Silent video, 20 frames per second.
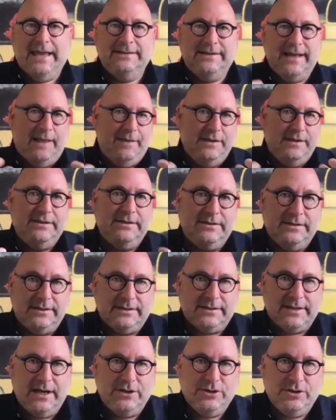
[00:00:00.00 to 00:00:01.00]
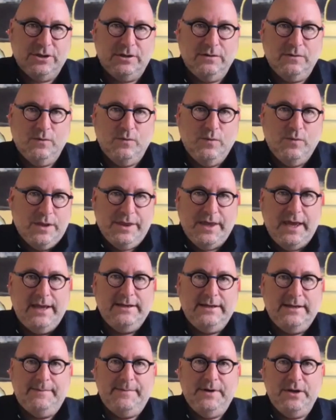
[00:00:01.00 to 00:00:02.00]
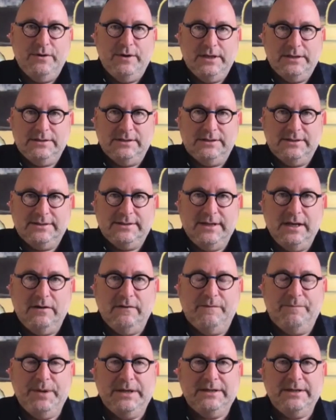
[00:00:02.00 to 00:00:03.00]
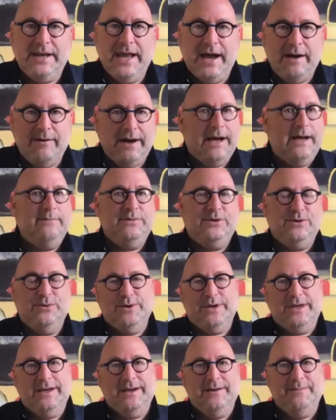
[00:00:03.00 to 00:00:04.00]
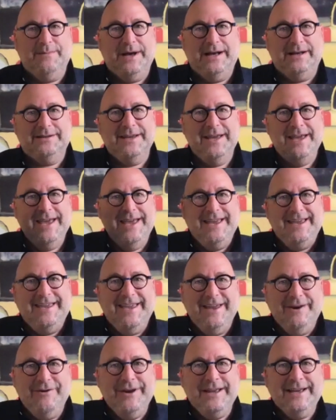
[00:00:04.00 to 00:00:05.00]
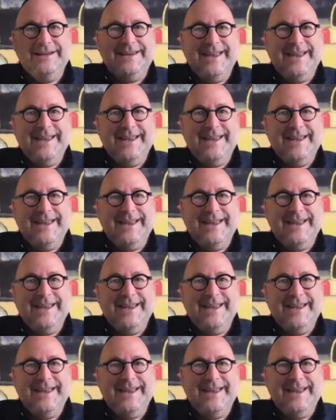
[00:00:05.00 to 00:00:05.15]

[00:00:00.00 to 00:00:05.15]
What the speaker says: this is a discussion with AWS itself, but now I'm talking about hearing it